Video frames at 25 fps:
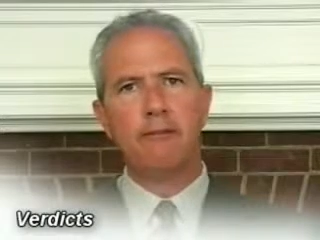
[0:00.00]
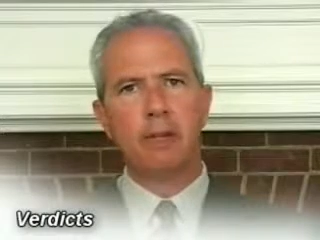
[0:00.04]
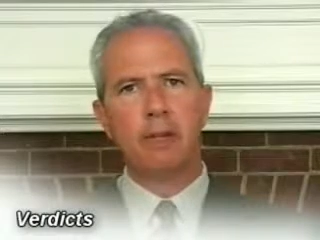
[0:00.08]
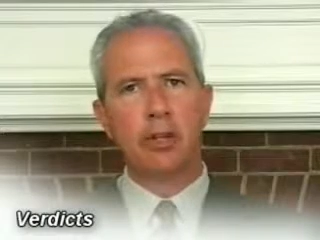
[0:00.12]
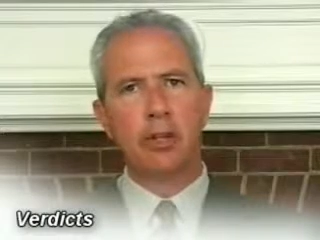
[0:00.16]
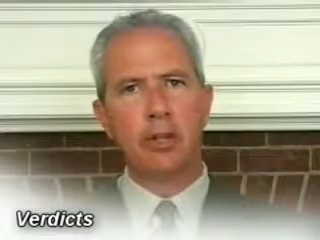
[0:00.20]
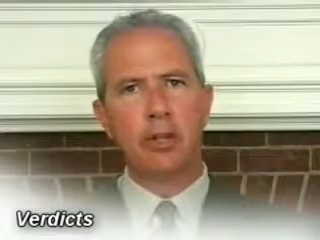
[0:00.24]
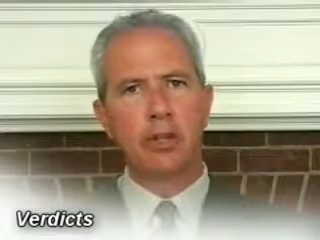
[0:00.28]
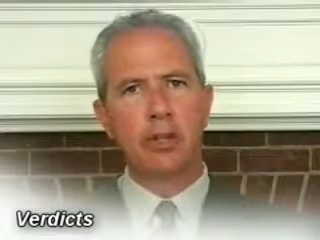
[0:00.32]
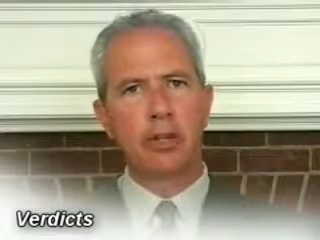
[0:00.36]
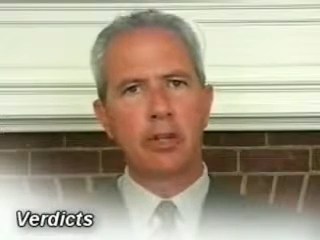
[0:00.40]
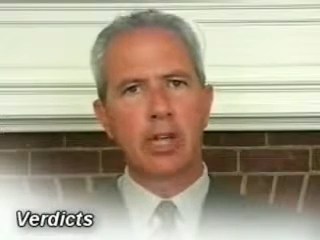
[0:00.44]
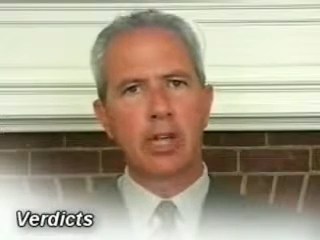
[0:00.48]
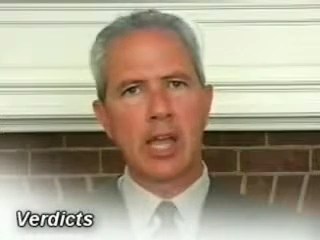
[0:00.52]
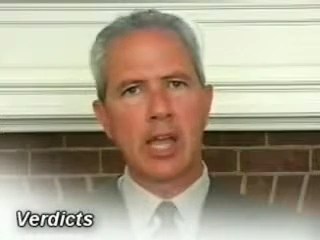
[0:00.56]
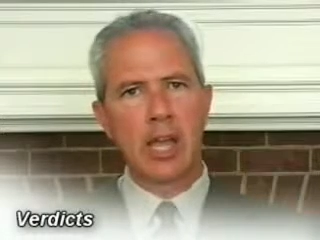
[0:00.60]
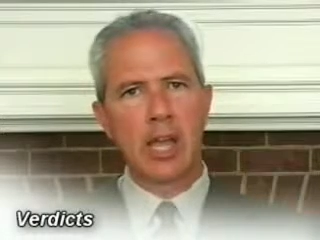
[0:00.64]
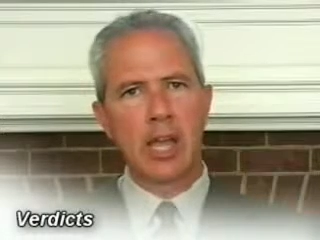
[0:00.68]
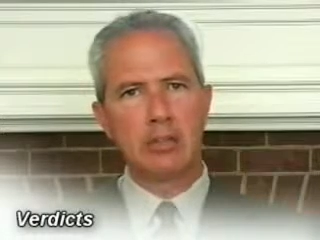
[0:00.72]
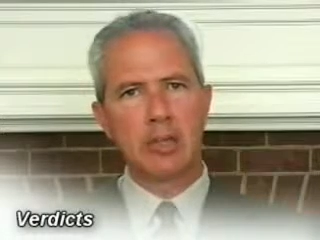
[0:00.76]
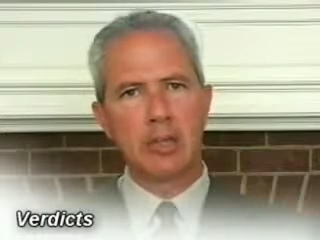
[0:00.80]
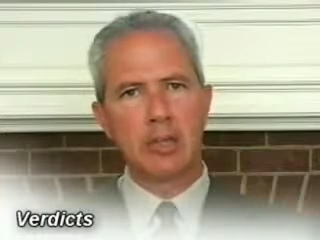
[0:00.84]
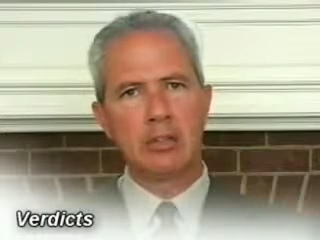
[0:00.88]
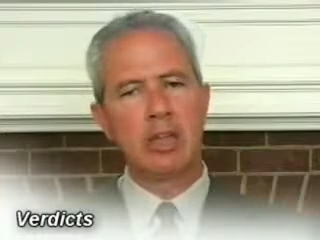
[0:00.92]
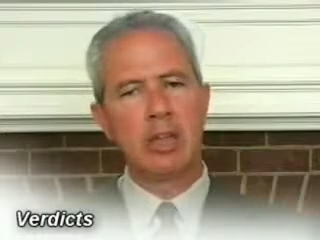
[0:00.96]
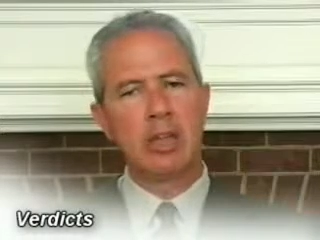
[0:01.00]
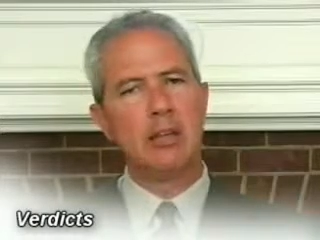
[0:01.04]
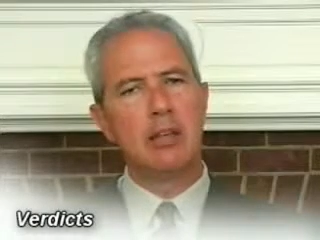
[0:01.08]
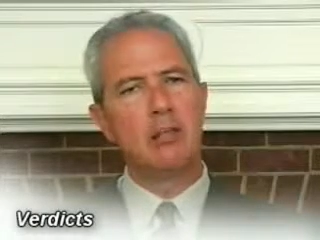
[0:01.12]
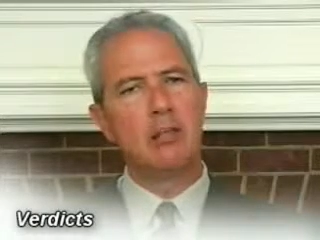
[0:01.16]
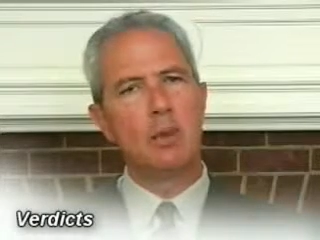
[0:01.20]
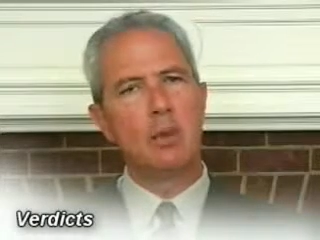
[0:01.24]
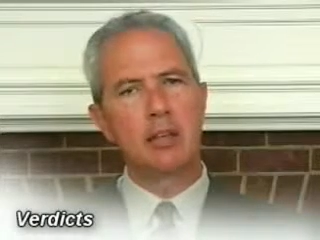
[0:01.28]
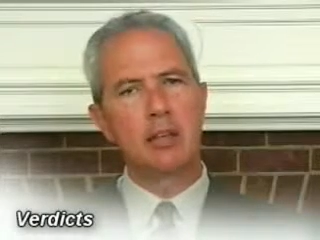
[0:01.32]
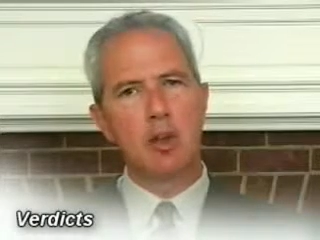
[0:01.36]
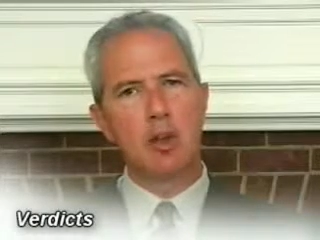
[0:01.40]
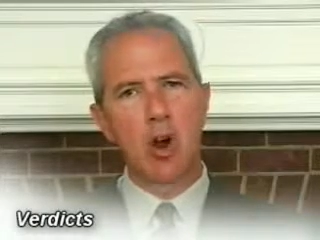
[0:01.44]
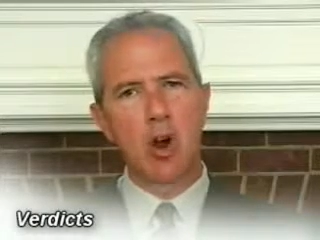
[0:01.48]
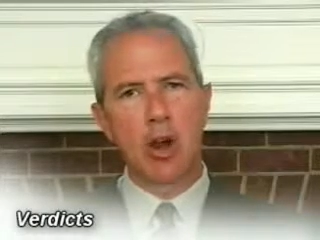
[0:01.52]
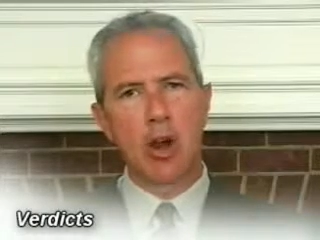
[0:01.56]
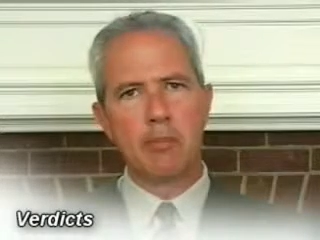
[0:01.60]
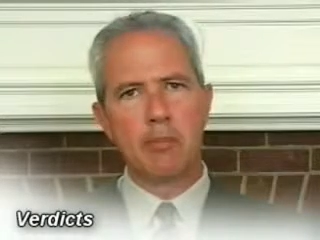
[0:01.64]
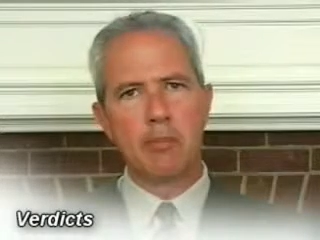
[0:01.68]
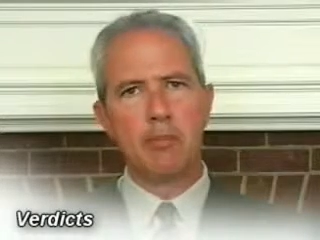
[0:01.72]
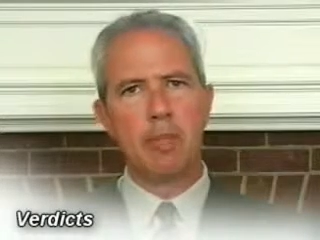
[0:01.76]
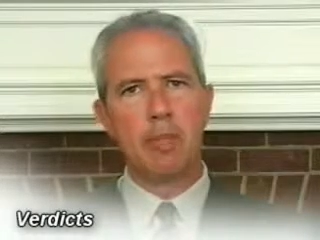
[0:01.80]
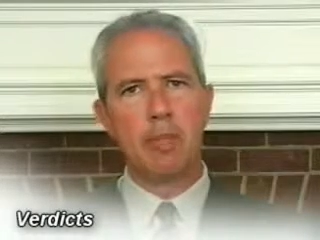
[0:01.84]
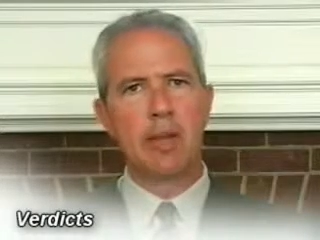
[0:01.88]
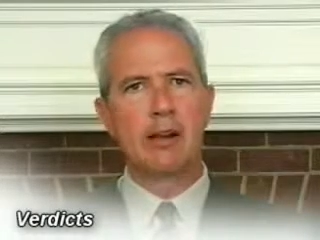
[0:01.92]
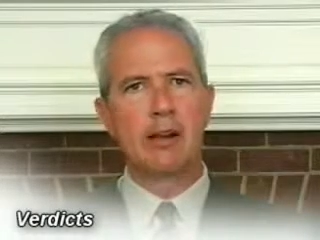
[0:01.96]
filled their camping tent with
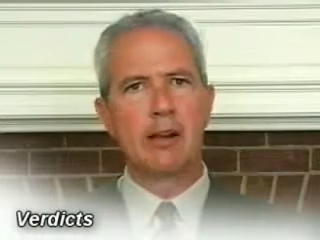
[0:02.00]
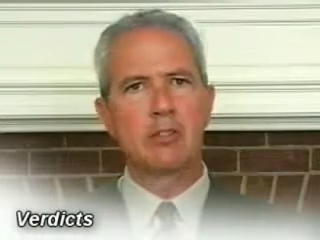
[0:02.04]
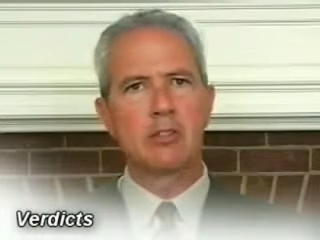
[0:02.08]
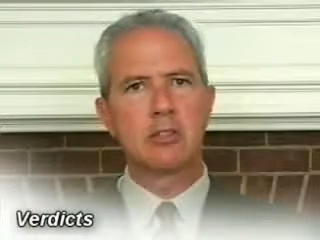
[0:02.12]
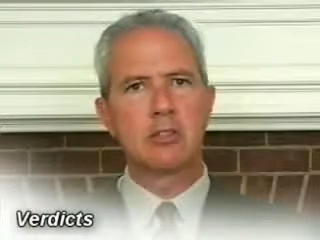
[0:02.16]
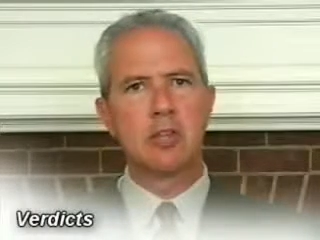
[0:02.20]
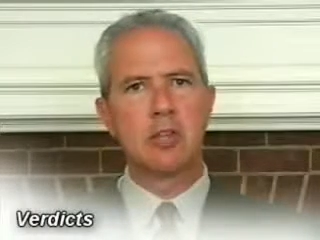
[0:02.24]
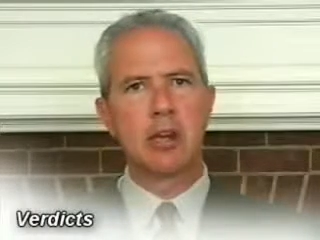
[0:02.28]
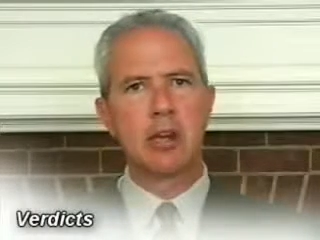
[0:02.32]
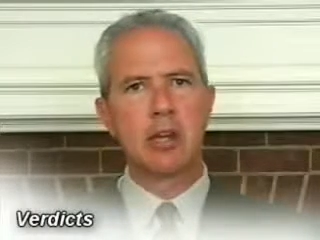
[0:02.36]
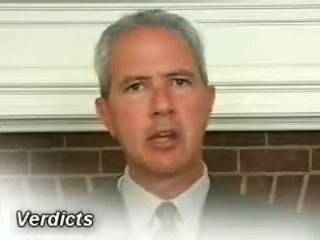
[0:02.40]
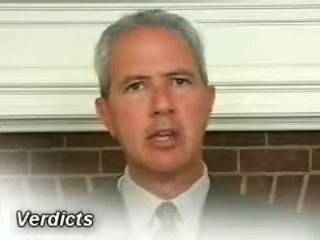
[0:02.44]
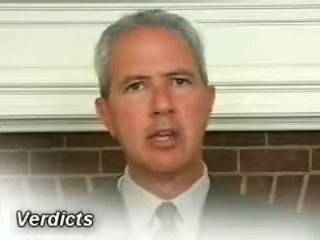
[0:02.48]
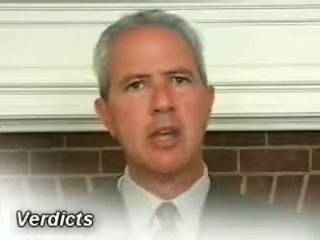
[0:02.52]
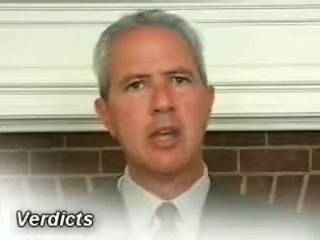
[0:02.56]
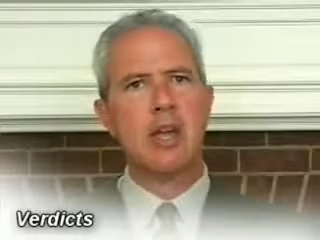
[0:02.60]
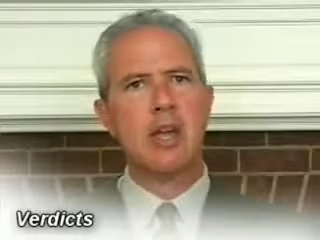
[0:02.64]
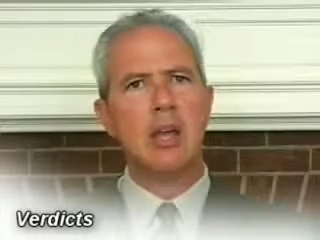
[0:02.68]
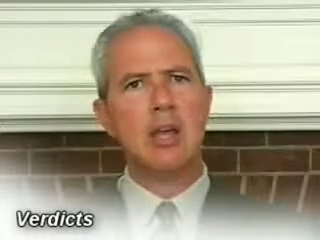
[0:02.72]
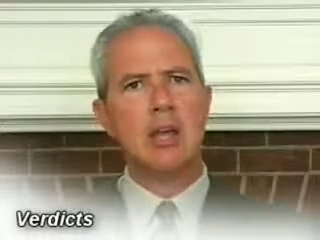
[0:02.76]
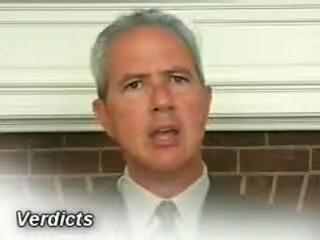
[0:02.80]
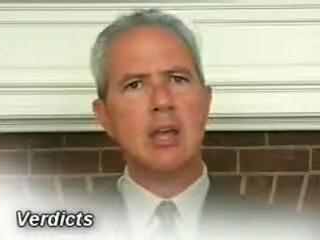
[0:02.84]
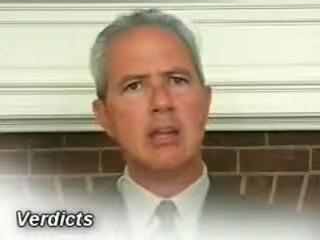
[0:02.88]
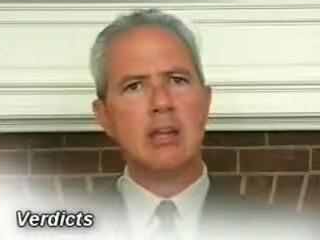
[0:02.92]
carbon monoxide.